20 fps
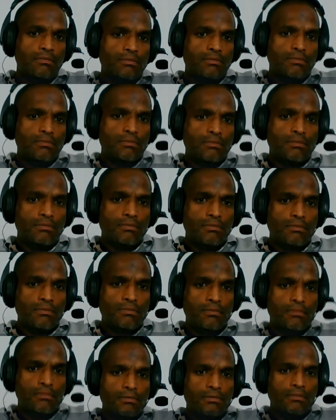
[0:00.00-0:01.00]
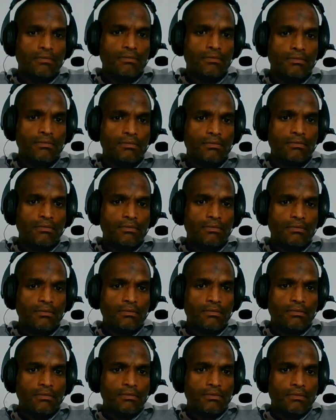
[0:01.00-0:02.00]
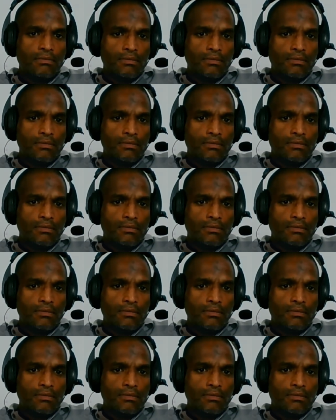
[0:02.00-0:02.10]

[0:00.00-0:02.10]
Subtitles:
(no one is talking)